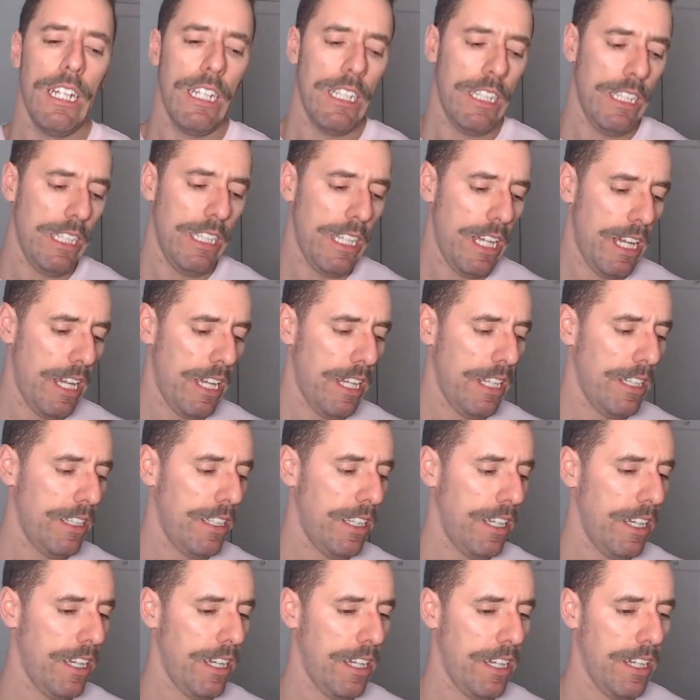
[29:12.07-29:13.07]

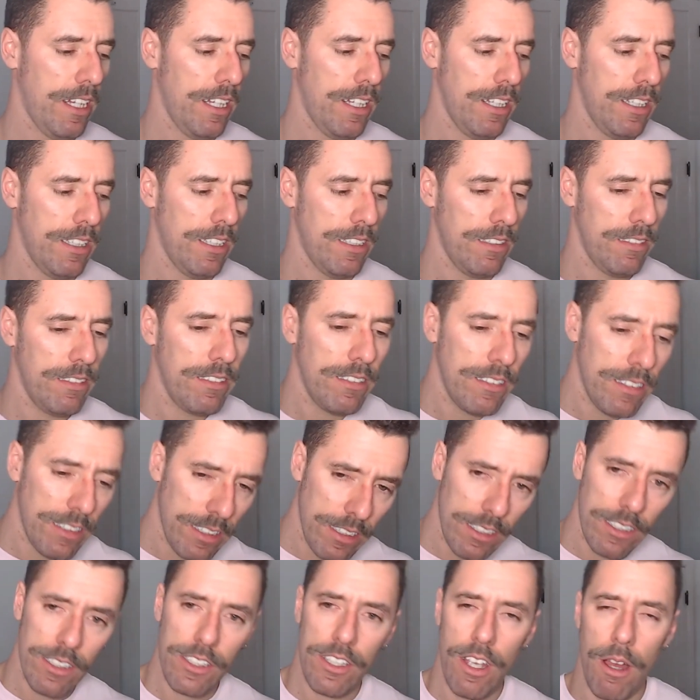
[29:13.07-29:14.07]
the
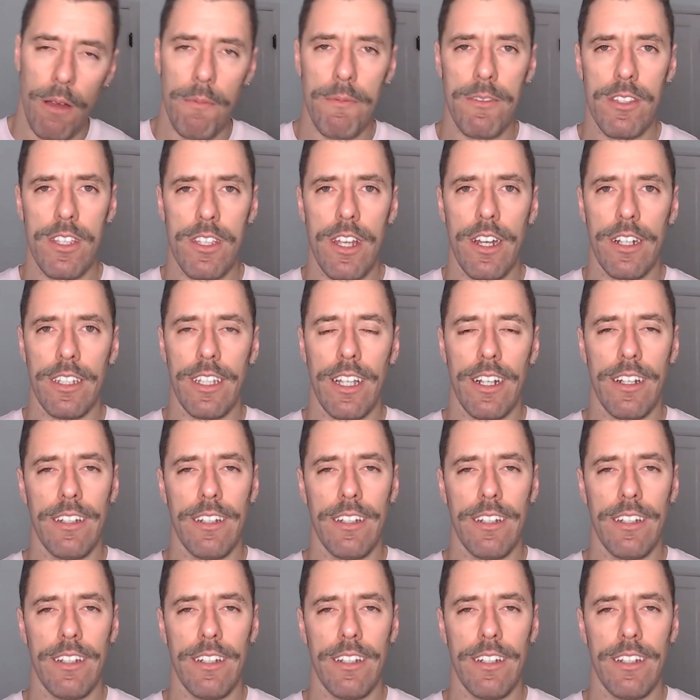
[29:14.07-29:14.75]
some certain